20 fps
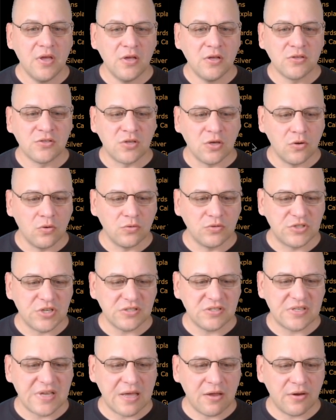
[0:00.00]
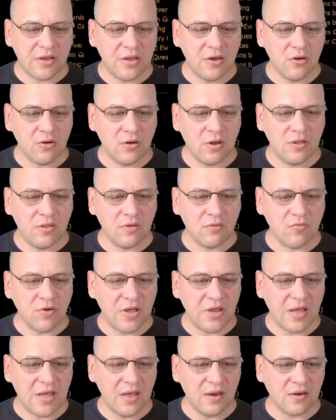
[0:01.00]
So just down here in the
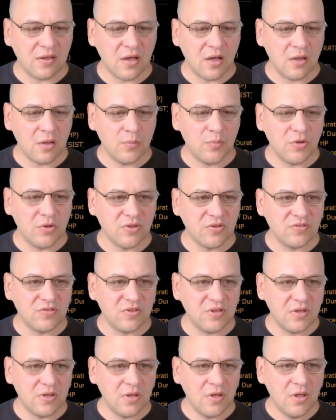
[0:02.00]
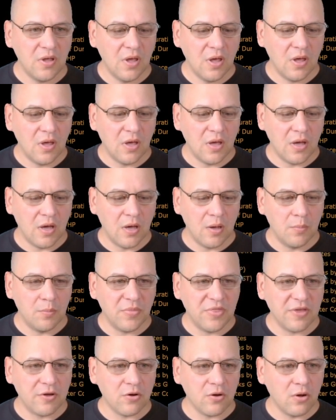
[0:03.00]
right-hand column, you can see
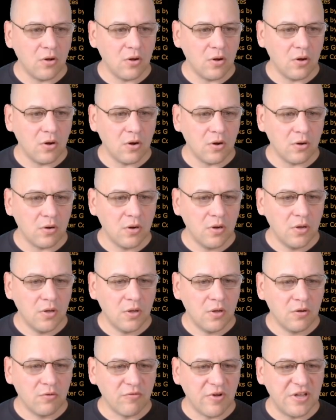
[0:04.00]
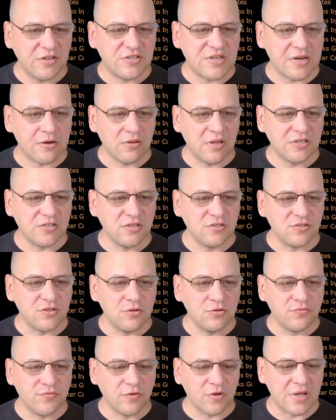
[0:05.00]
there are Raid Shadow Legends
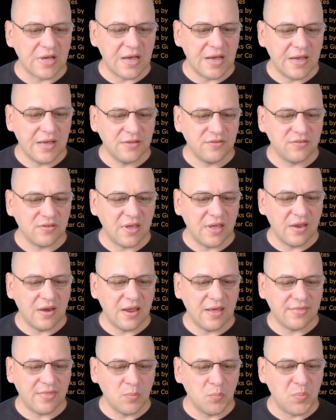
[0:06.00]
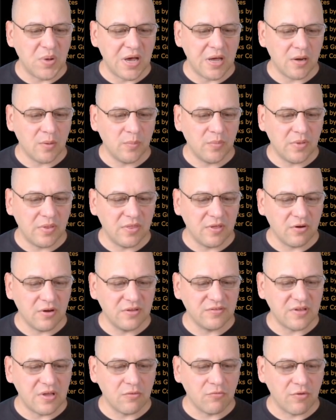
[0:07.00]
useful guides, and at the bottom, there is
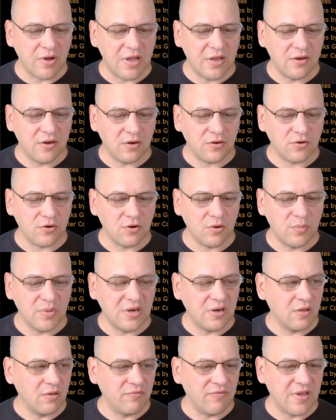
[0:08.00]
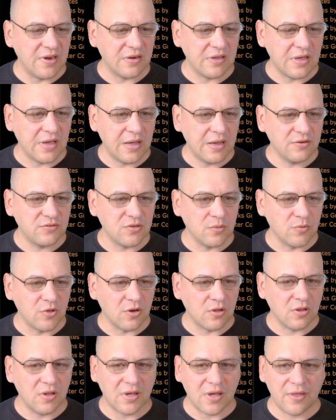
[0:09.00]
a raid tournament event guide. So I'm going to
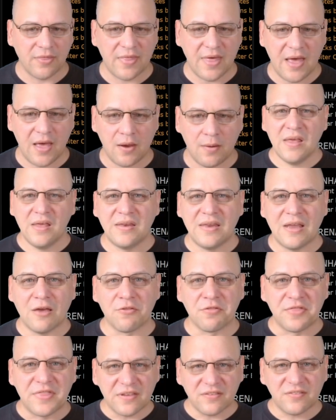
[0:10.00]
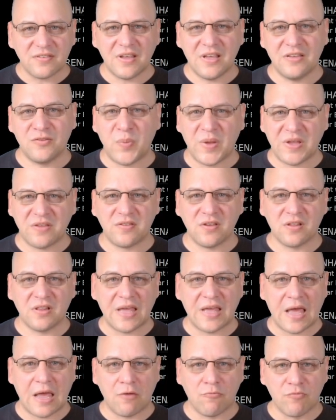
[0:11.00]
click on that. Now, this is basically
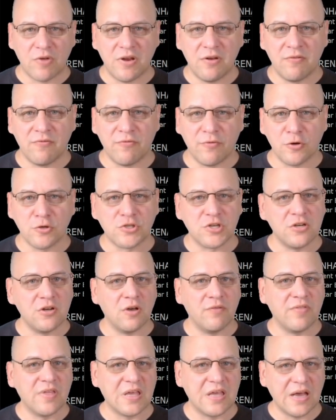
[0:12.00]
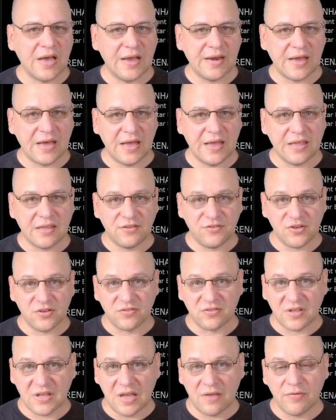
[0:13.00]
a written version of the guide I
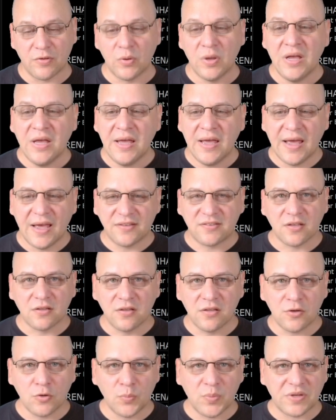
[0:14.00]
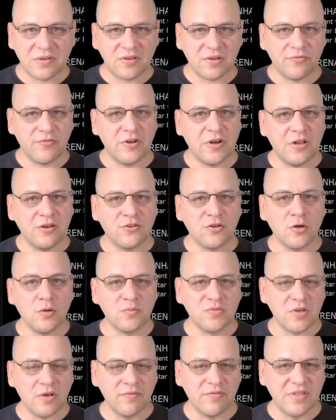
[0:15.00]
just gave you. It's a little bit different in terms
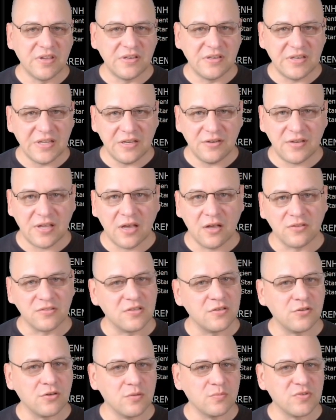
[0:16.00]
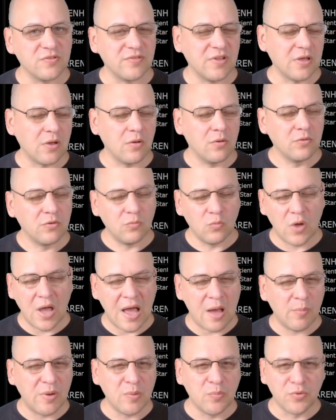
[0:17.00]
of the details, in terms of like how
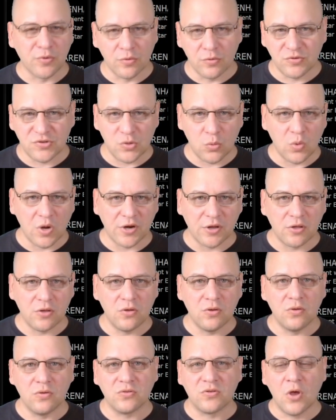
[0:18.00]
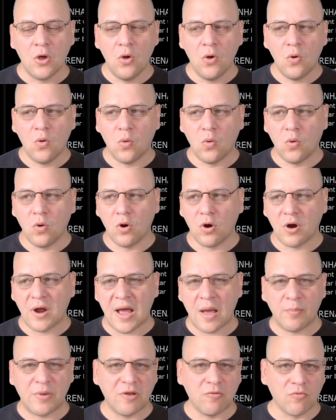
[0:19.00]
many brews you want to use or how
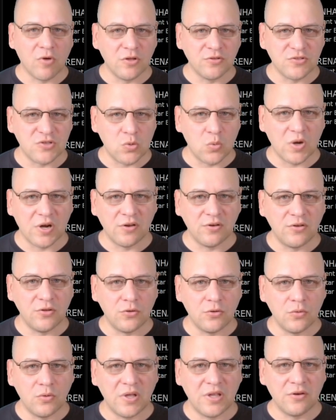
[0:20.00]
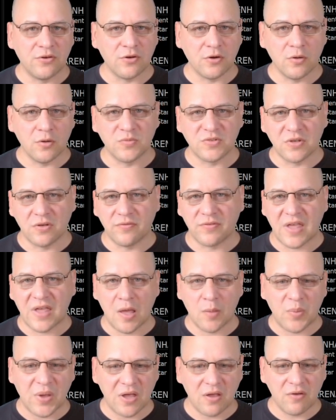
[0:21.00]
many runs you want to do in terms of
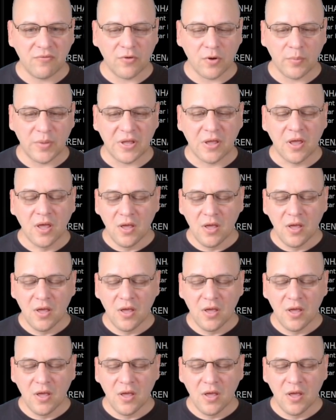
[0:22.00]
campaign farming.